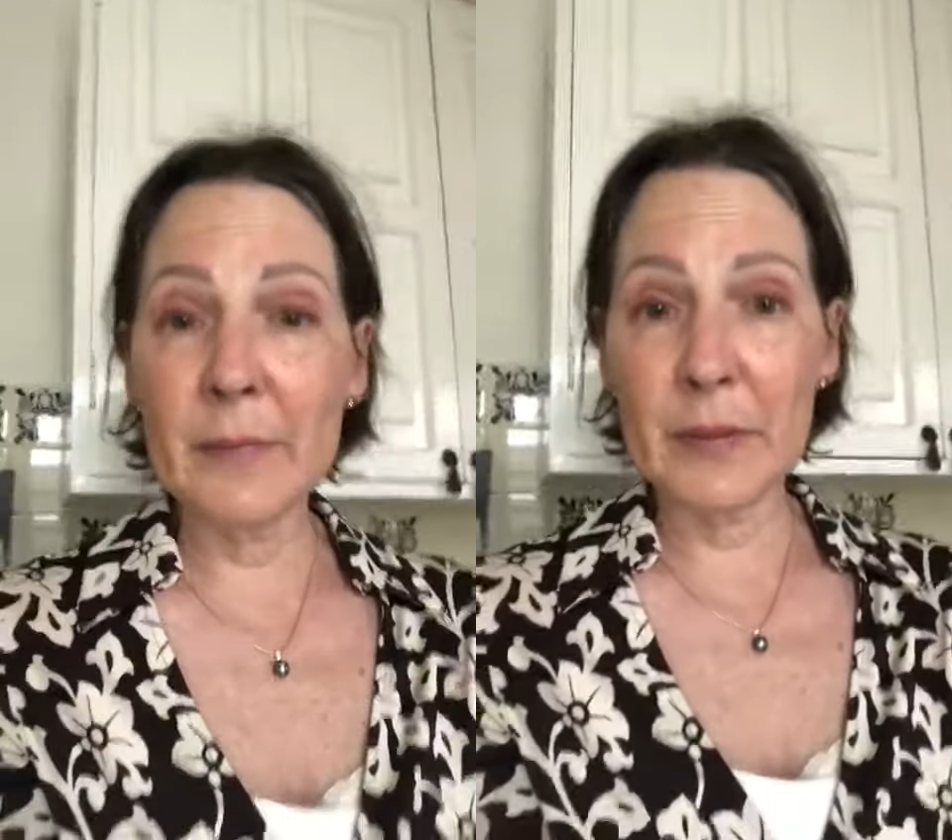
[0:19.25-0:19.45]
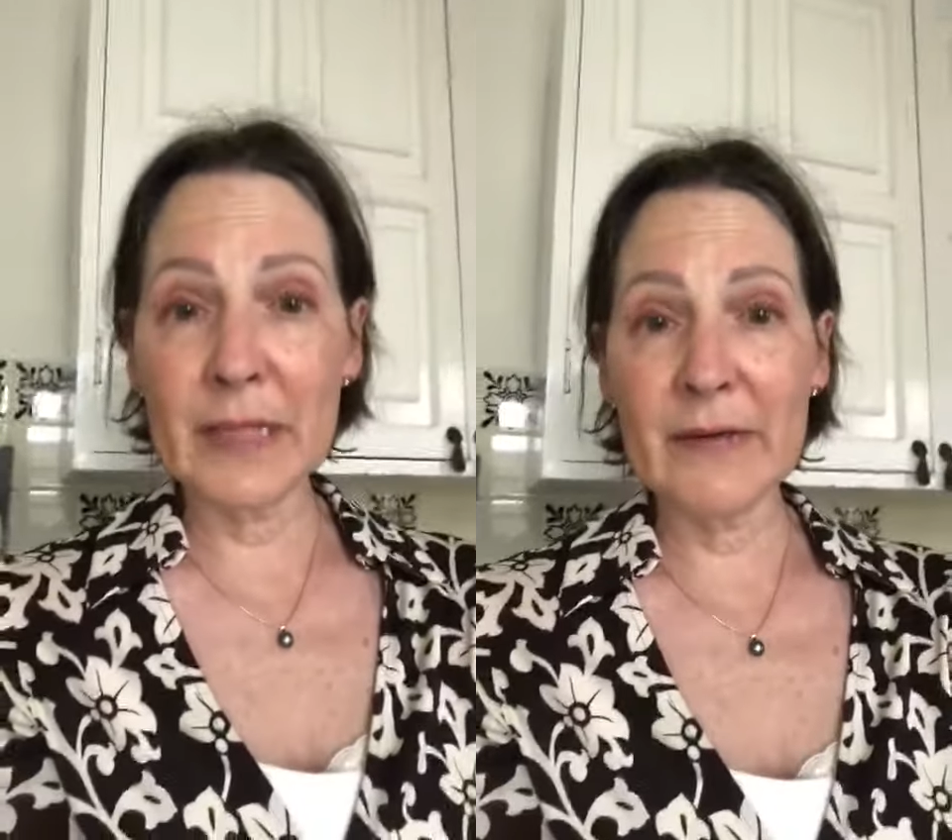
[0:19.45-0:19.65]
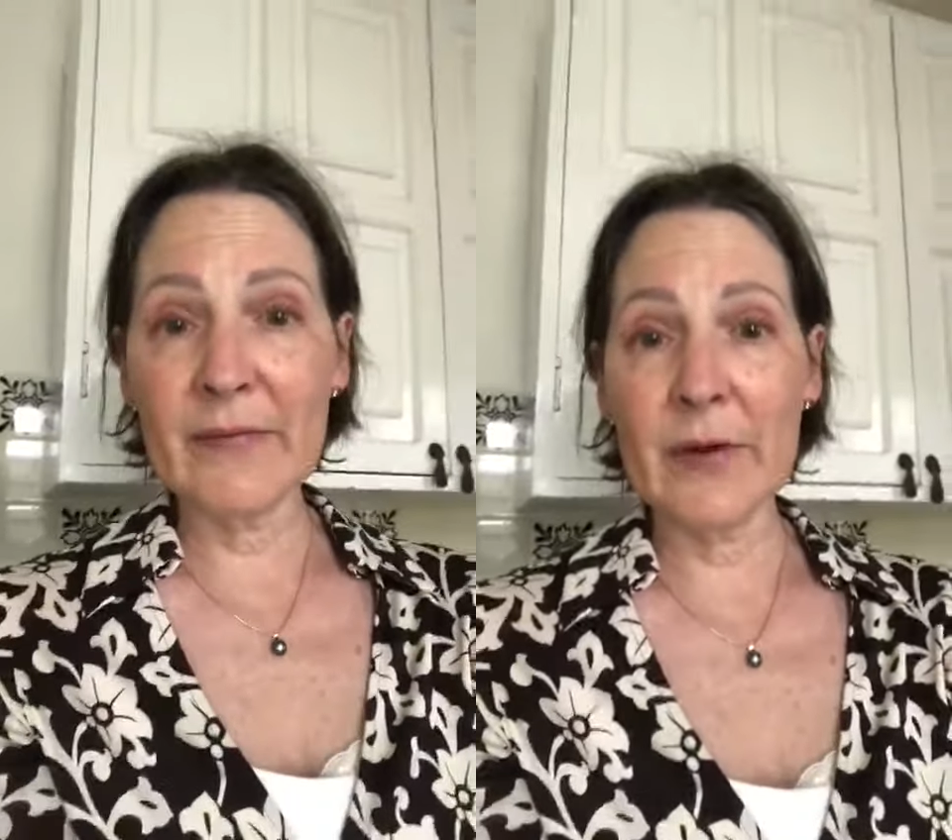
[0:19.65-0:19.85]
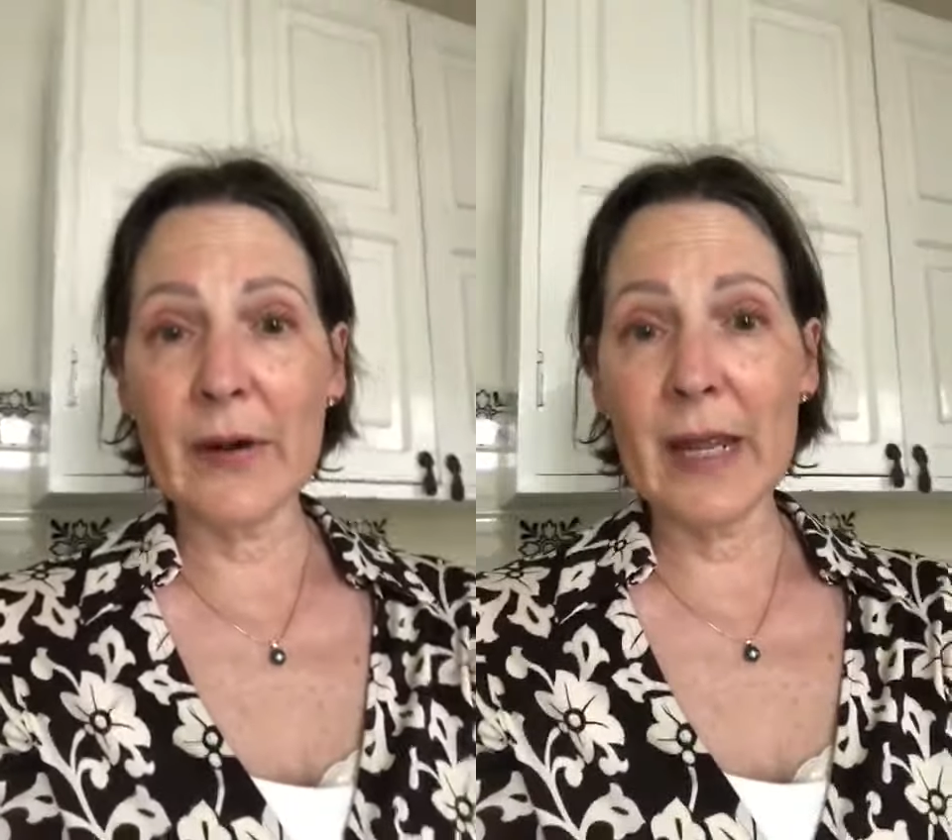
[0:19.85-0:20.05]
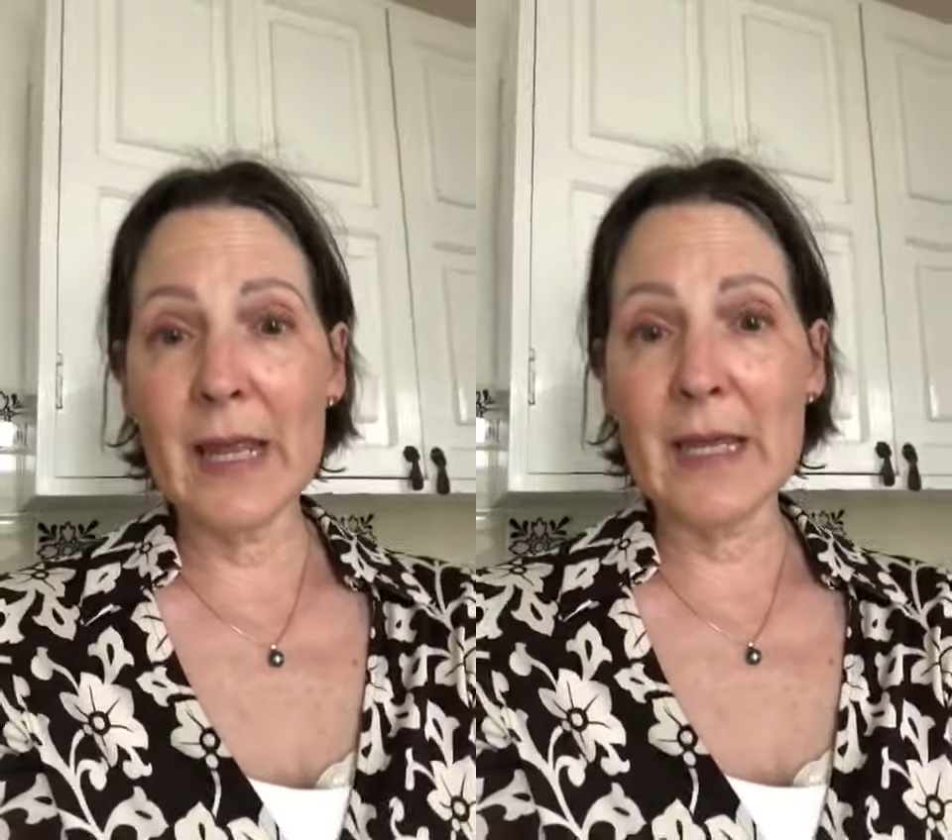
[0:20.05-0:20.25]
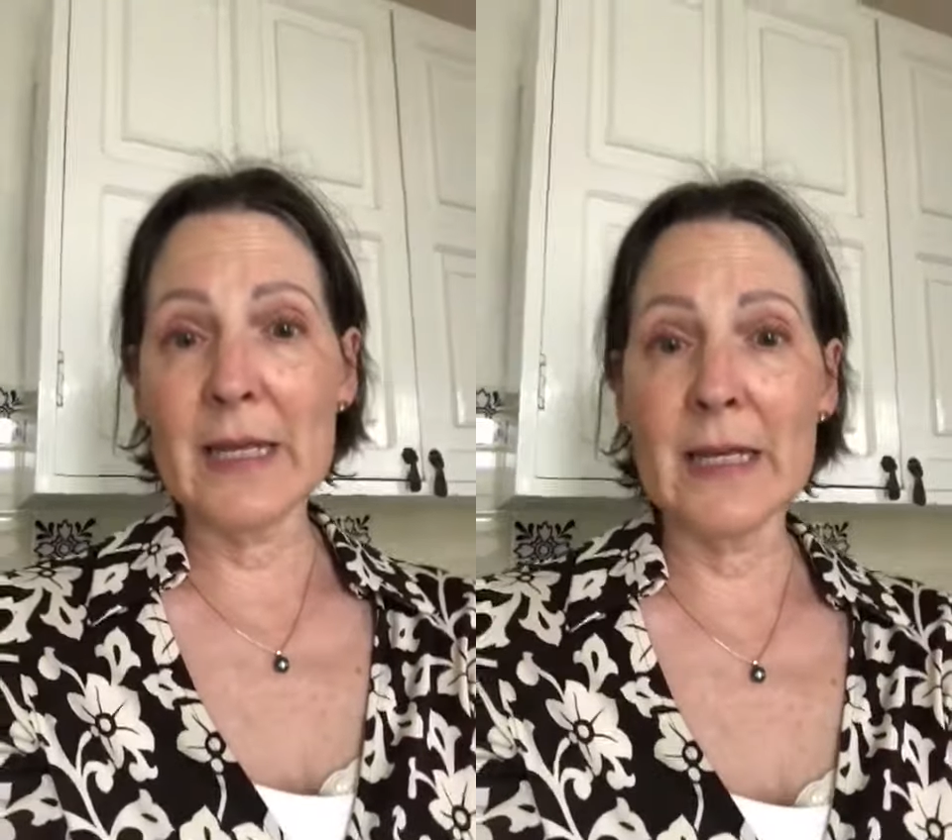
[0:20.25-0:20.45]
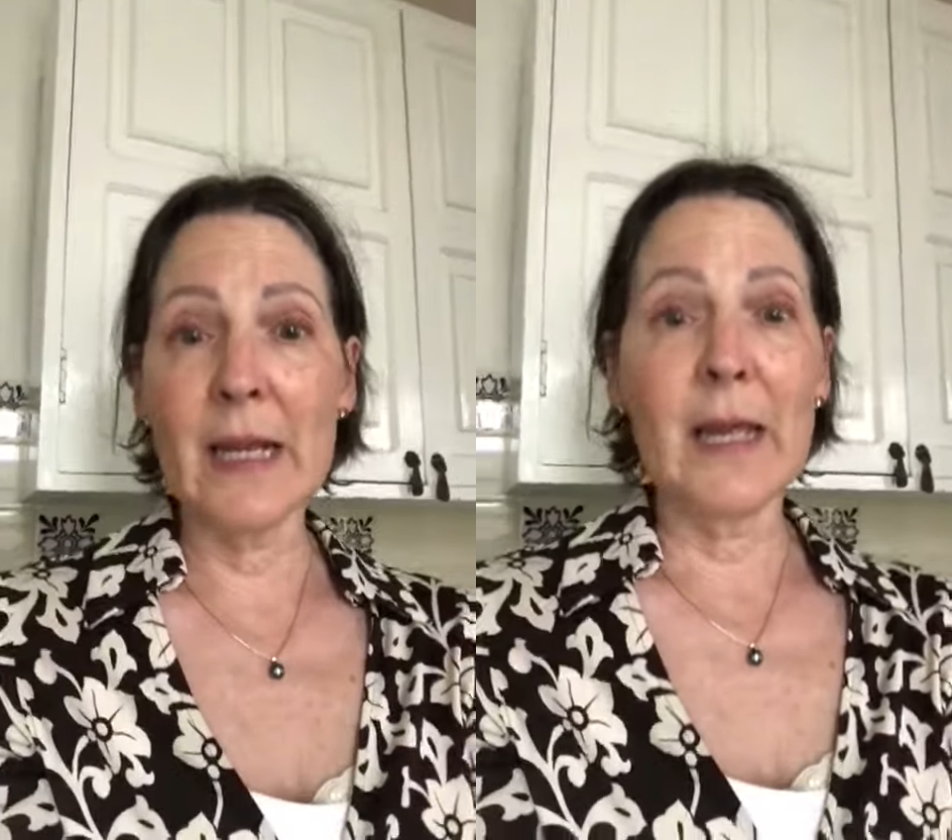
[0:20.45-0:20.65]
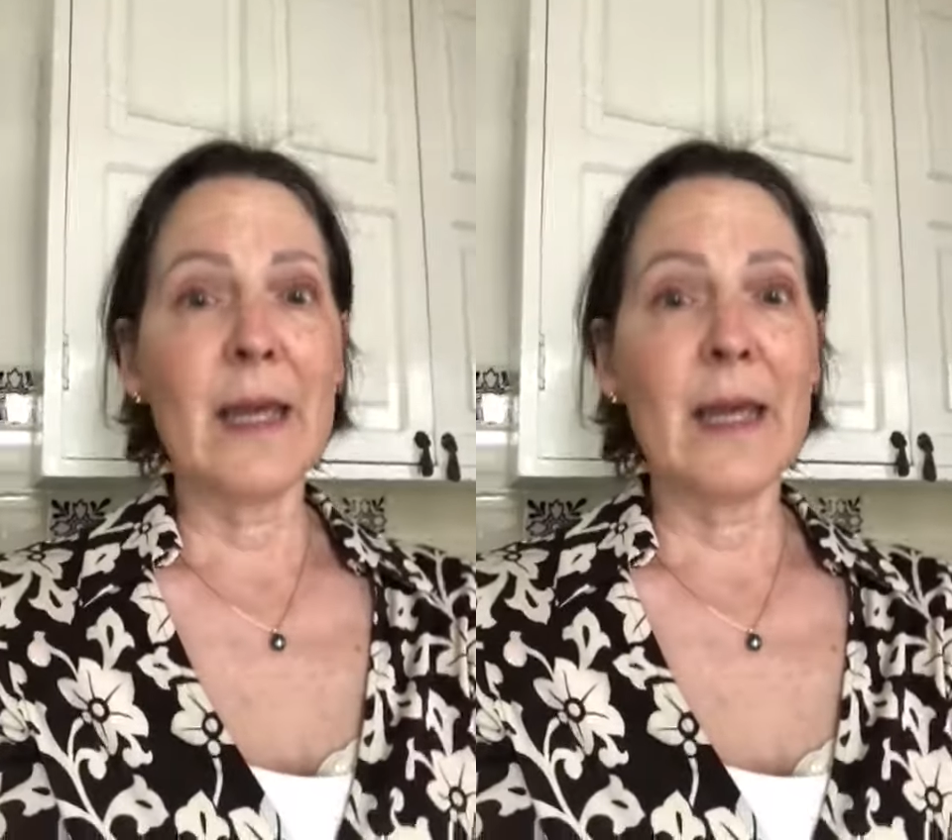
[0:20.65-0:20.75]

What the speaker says: believer in